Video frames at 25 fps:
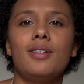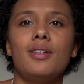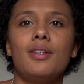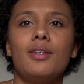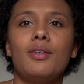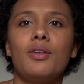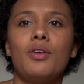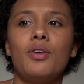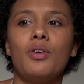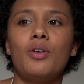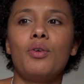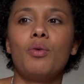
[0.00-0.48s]
in
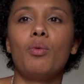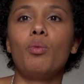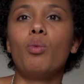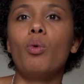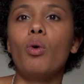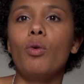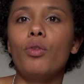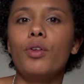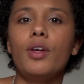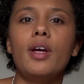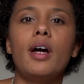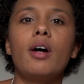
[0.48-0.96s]

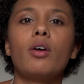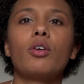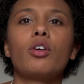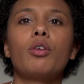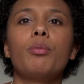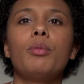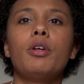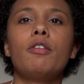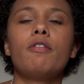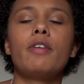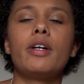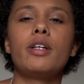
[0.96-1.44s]
what the
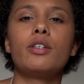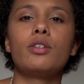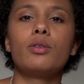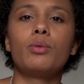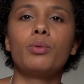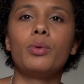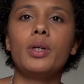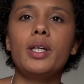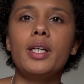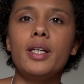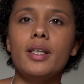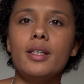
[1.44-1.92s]
alchemy
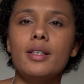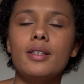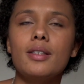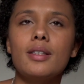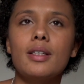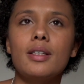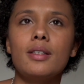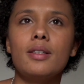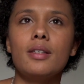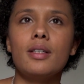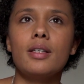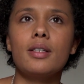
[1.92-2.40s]
vessel
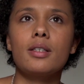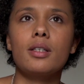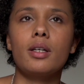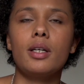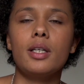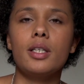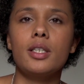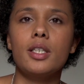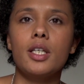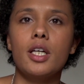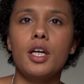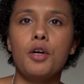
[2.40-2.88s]
is and this
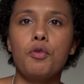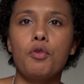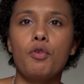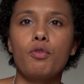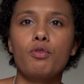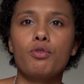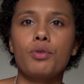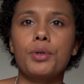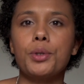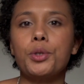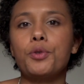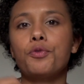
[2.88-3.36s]
idea
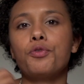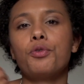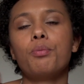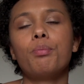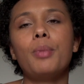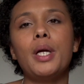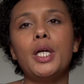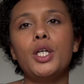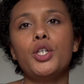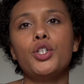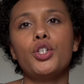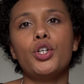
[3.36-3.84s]
of
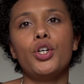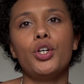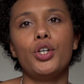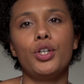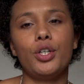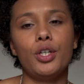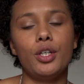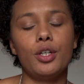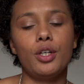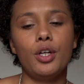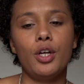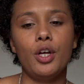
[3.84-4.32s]

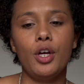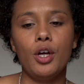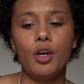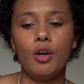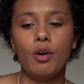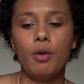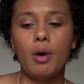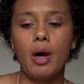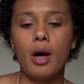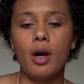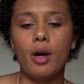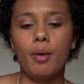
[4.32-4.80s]
transformation
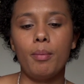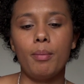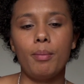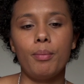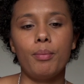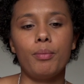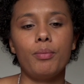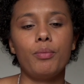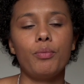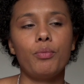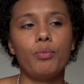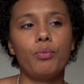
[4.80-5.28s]

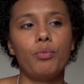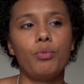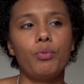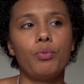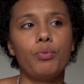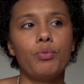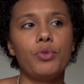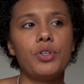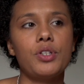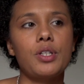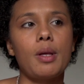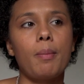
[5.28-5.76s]
and
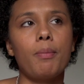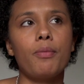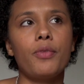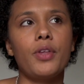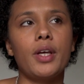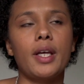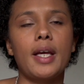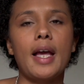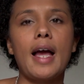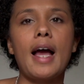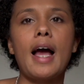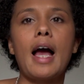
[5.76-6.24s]

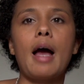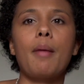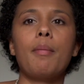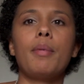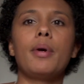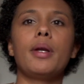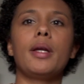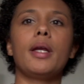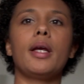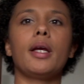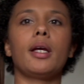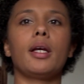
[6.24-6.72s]
something
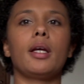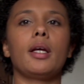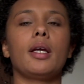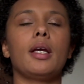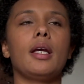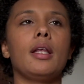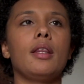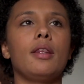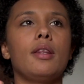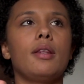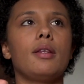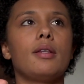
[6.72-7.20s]
happening
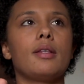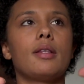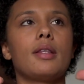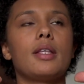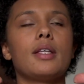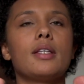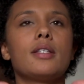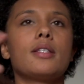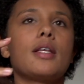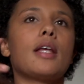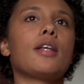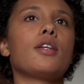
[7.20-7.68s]
in
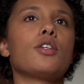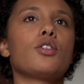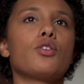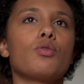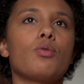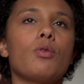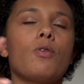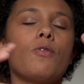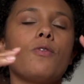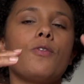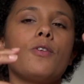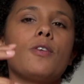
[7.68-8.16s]
the
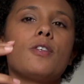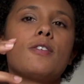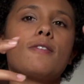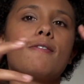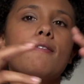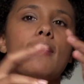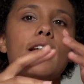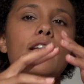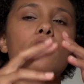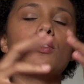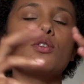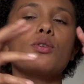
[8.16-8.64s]
centre of
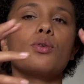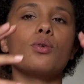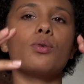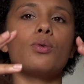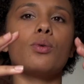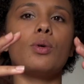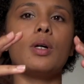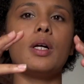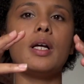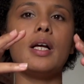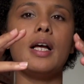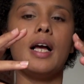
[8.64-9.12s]
this
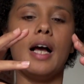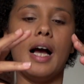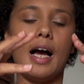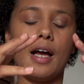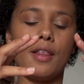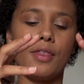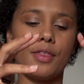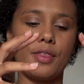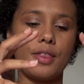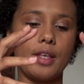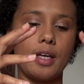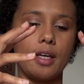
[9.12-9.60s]
vessel,
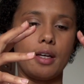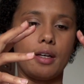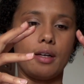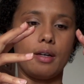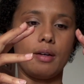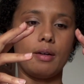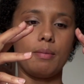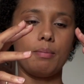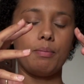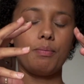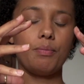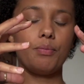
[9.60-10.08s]
and
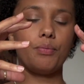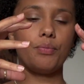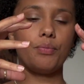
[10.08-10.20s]
then,